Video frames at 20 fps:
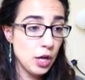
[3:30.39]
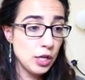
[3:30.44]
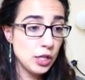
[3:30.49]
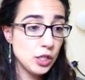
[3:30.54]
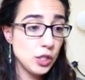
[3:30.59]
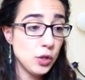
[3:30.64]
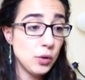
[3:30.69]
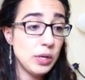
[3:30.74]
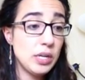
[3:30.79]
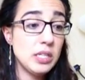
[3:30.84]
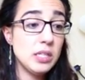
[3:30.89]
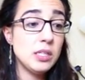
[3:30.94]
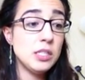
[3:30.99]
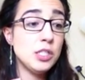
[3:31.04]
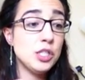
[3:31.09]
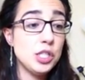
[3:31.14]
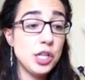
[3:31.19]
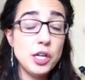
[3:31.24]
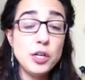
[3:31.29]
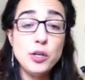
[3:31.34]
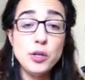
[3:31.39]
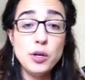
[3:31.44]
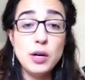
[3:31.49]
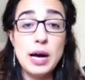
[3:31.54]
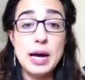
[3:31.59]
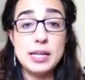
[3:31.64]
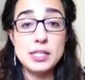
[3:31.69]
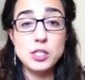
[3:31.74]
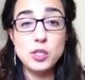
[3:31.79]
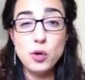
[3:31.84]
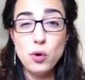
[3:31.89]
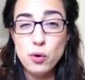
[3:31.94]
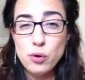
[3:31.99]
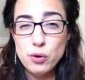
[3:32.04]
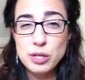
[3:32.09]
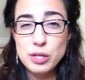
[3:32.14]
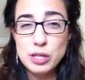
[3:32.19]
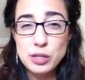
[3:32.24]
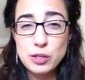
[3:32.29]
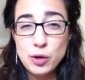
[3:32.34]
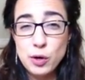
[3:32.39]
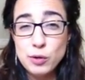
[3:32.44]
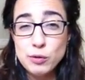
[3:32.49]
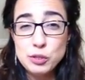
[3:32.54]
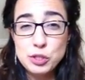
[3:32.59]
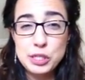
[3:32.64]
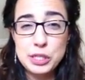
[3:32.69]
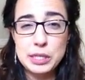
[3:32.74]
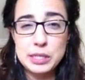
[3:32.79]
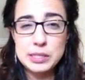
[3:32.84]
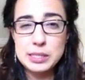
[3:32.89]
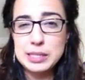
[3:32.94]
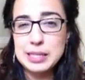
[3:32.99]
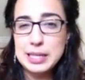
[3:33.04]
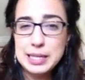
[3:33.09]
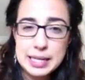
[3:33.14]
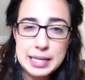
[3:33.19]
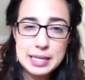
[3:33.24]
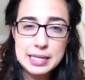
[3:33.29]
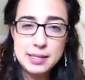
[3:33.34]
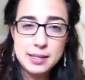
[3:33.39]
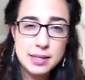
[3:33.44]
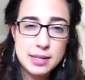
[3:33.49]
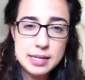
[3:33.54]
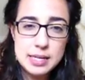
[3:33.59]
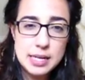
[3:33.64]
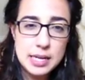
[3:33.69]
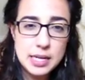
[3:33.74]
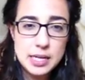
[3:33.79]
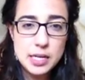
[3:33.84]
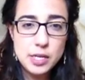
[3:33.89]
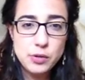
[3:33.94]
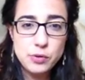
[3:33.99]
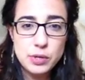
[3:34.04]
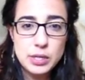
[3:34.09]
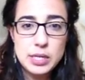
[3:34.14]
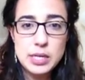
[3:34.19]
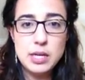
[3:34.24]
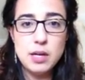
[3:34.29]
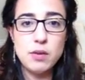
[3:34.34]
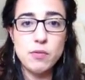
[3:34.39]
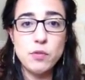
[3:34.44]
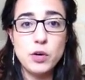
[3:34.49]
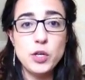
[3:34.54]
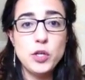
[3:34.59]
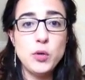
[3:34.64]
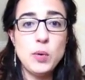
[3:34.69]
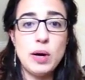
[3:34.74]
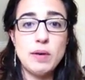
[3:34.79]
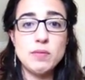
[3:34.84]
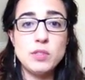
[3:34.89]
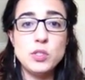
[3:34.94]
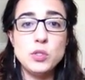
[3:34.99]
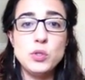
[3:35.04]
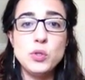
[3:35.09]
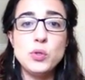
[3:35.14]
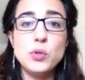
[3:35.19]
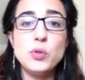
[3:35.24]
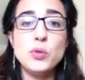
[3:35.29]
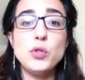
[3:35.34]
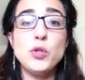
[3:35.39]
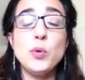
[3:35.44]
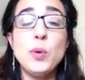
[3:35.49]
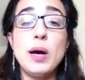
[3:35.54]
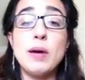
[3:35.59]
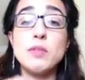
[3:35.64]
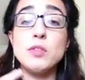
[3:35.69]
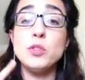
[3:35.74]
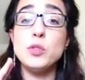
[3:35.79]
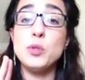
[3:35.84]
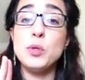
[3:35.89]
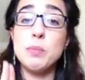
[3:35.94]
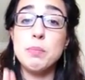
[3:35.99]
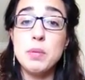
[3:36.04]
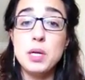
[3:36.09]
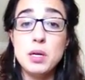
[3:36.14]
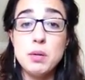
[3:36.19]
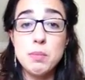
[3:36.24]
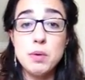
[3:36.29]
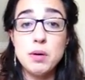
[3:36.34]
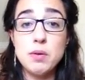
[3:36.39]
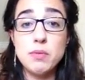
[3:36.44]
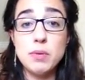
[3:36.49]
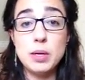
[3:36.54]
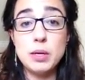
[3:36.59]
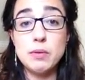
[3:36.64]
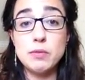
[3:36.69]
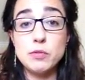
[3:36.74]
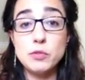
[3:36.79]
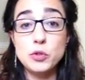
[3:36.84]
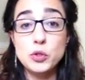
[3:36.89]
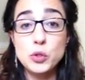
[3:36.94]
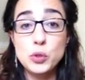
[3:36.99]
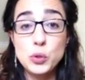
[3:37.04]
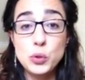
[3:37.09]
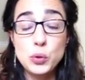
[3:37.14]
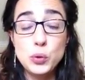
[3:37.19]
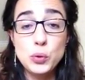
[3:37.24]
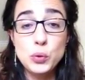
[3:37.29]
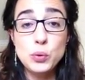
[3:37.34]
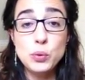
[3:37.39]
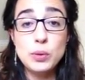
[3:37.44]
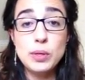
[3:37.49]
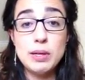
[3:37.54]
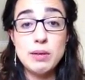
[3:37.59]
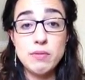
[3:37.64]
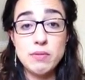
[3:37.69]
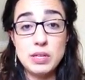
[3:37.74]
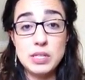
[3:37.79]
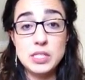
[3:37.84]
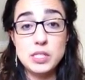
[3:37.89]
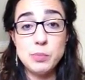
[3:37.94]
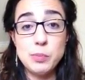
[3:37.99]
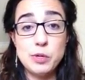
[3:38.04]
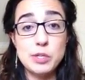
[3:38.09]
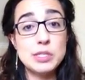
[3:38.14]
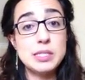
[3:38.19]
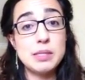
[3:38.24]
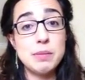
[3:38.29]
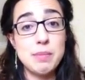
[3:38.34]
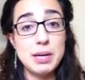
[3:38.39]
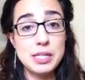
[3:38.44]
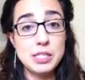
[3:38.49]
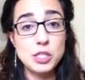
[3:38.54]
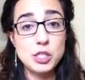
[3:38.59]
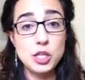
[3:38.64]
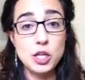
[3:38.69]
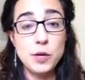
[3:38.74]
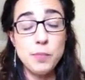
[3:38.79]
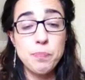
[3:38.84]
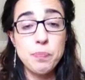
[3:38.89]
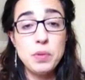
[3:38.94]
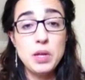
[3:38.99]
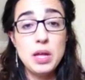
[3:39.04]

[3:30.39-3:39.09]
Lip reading: So in general, as co-chair, to get in the nitty-gritty of what you have to do a minimum of 2 events per semester.